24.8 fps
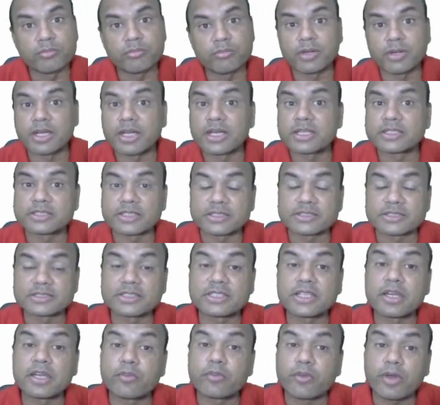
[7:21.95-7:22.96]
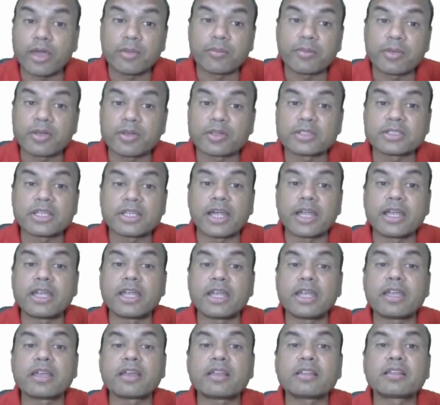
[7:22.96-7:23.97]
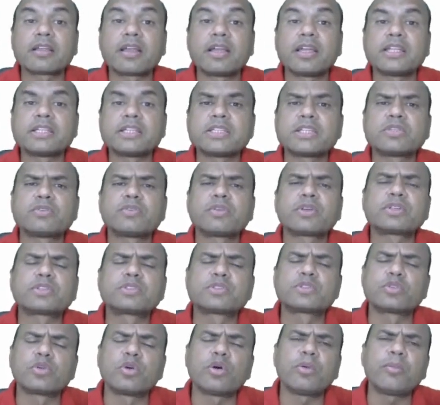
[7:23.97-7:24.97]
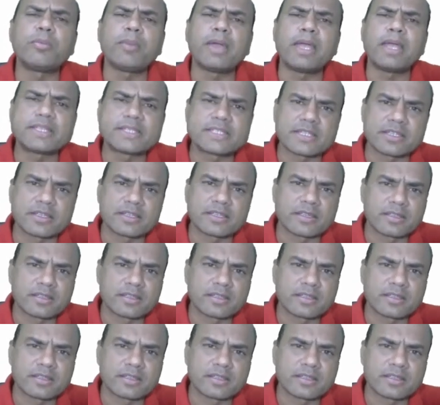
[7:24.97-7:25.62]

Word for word: but it succeeded. Why? Because the identical conditions were so matching.